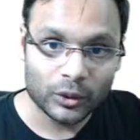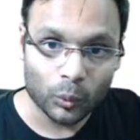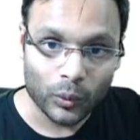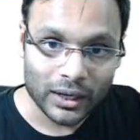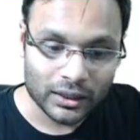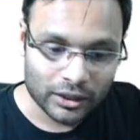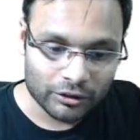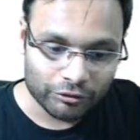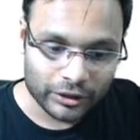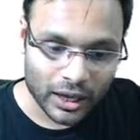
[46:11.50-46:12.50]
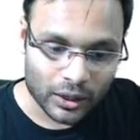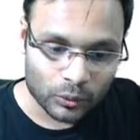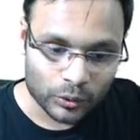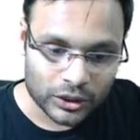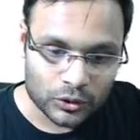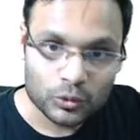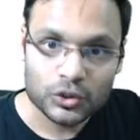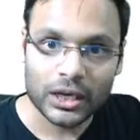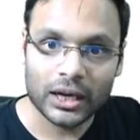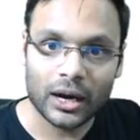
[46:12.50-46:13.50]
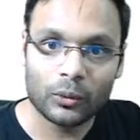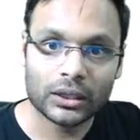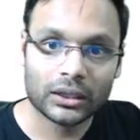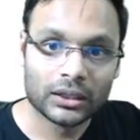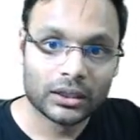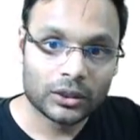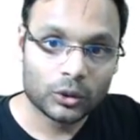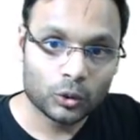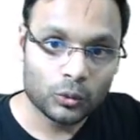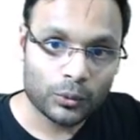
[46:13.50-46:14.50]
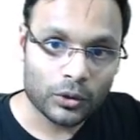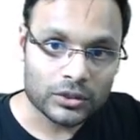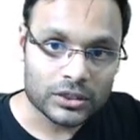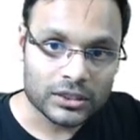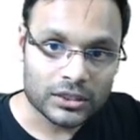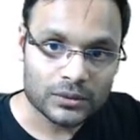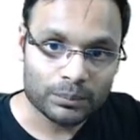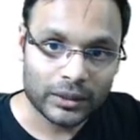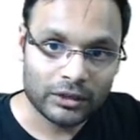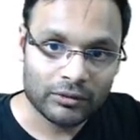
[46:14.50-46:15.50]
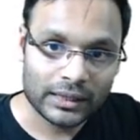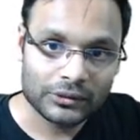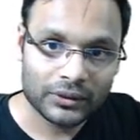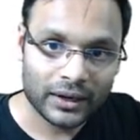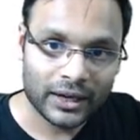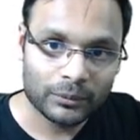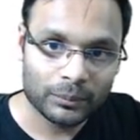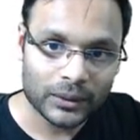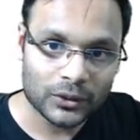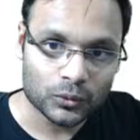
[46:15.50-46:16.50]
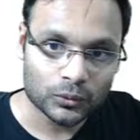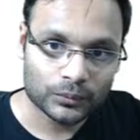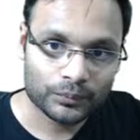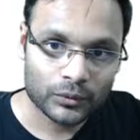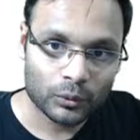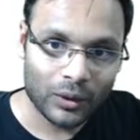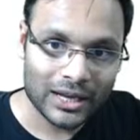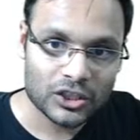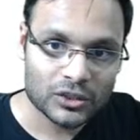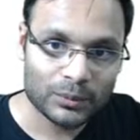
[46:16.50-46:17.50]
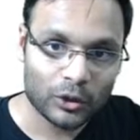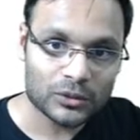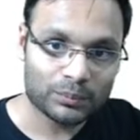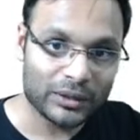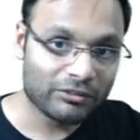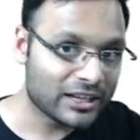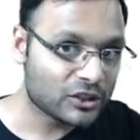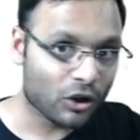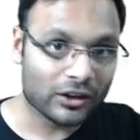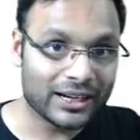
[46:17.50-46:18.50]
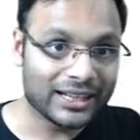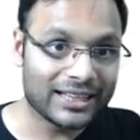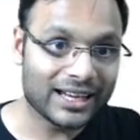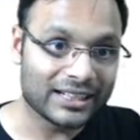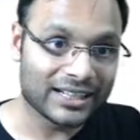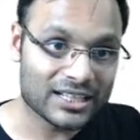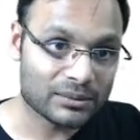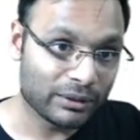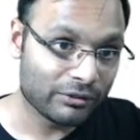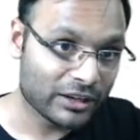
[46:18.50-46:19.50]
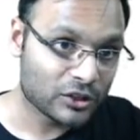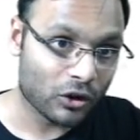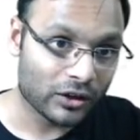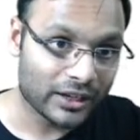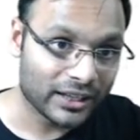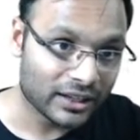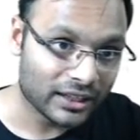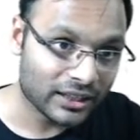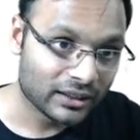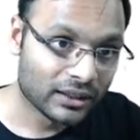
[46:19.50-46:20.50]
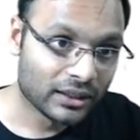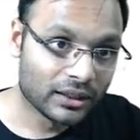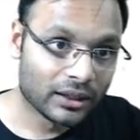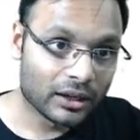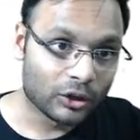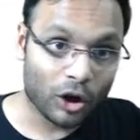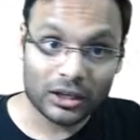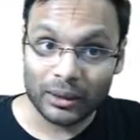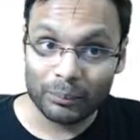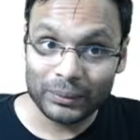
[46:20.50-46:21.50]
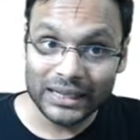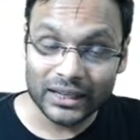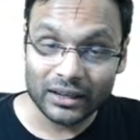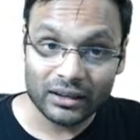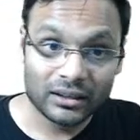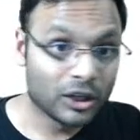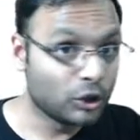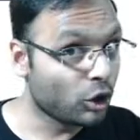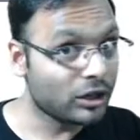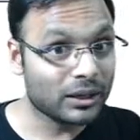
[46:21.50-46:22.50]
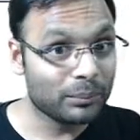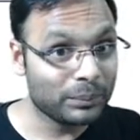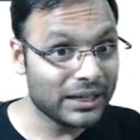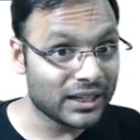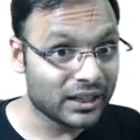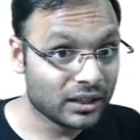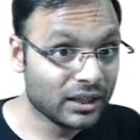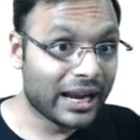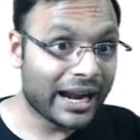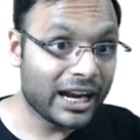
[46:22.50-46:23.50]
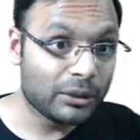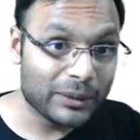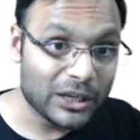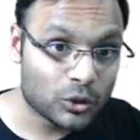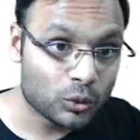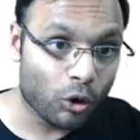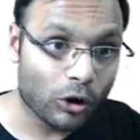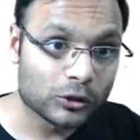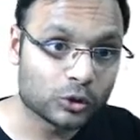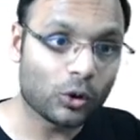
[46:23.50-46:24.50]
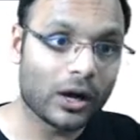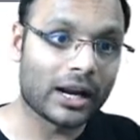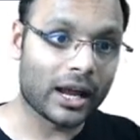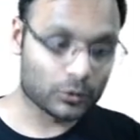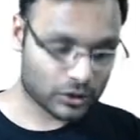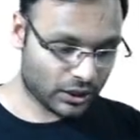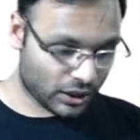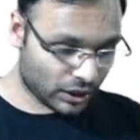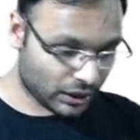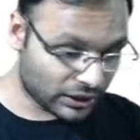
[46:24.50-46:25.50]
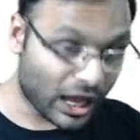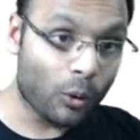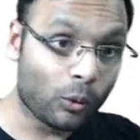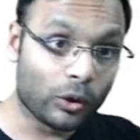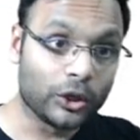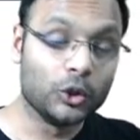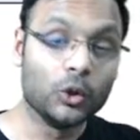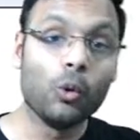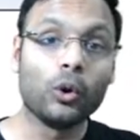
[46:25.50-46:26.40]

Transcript: 1, we are going to check out two processes, P1 and P2. Why? Just because P1 is already there. Yes, P1 is already running. Not completed, huh? Not completed. And P2 also arrives. Now you